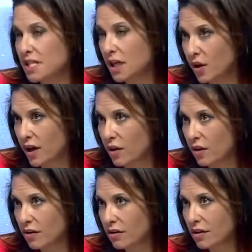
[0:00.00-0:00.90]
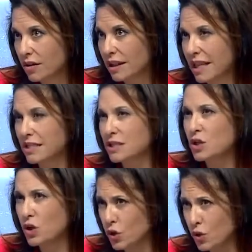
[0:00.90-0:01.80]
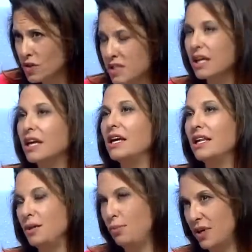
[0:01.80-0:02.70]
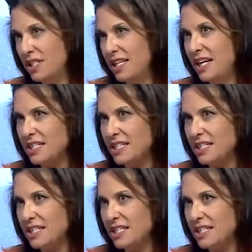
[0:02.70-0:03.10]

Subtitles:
So it's the material that's used in the printing,